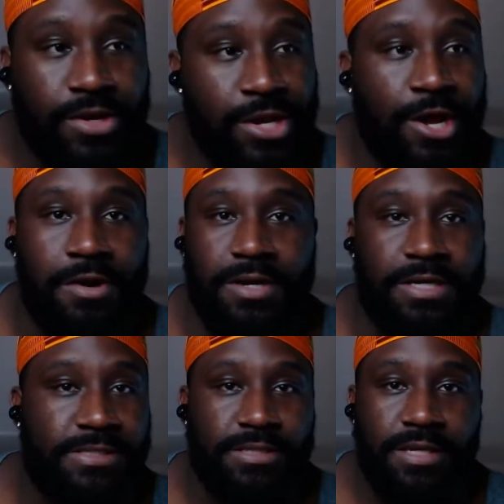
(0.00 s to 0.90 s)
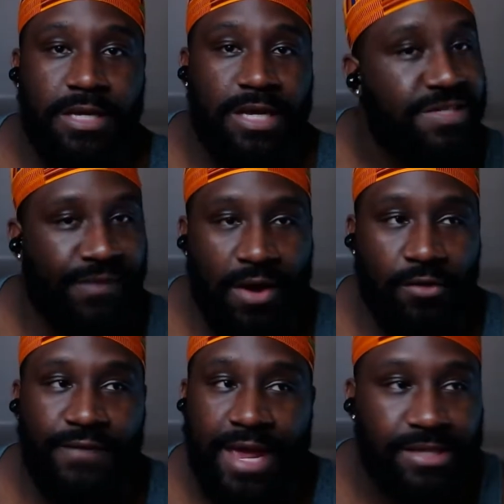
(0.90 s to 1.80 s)
know, it's Final
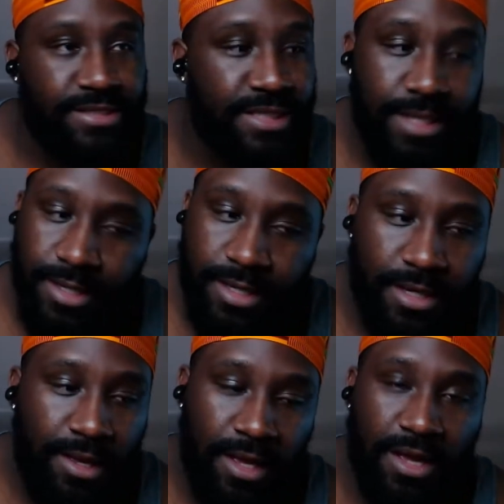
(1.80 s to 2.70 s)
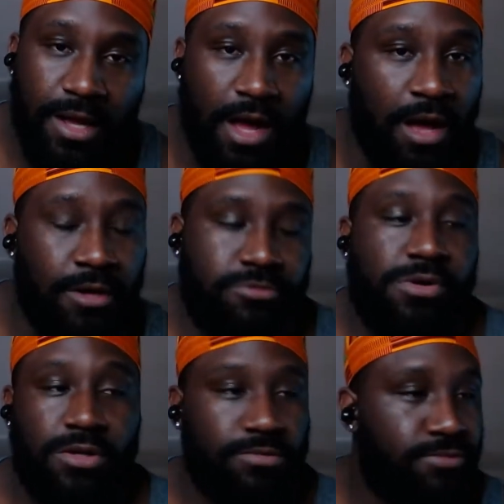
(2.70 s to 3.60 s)
Fantasy,
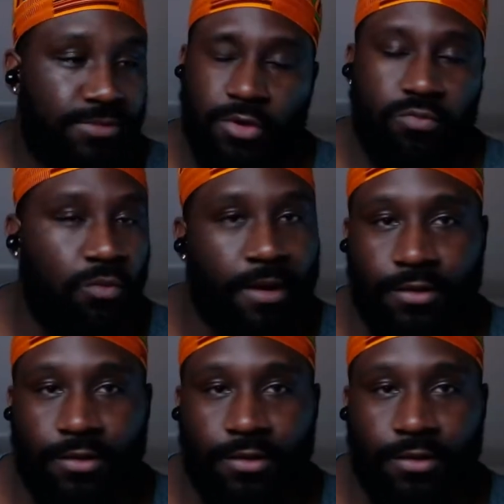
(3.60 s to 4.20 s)
one of the